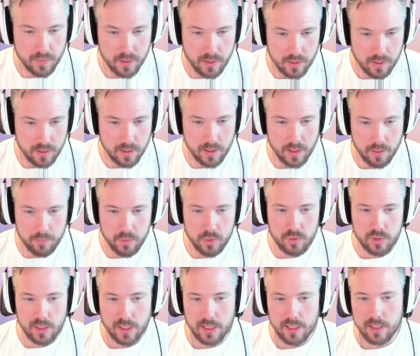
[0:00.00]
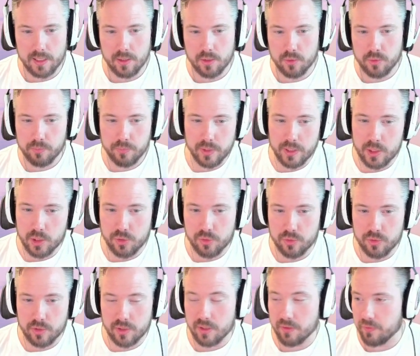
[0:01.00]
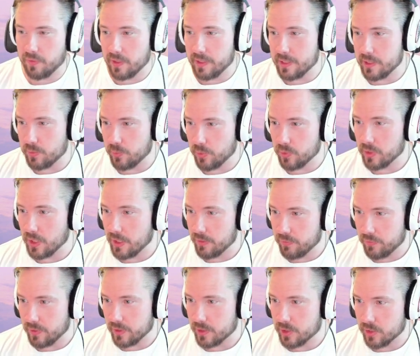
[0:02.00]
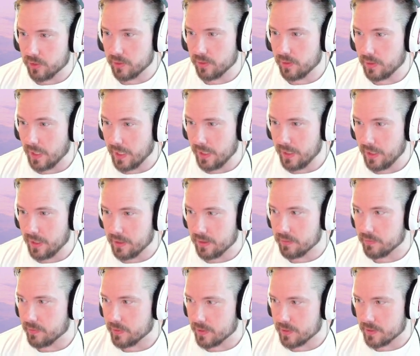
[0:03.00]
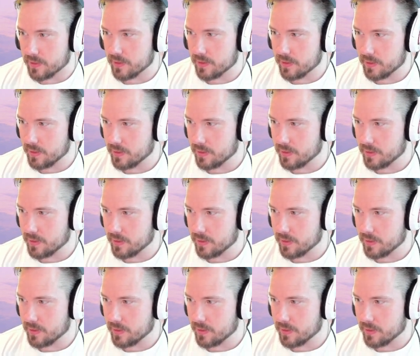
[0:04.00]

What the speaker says: Amusingly, the British cruiser Defense won't have functional AA defense.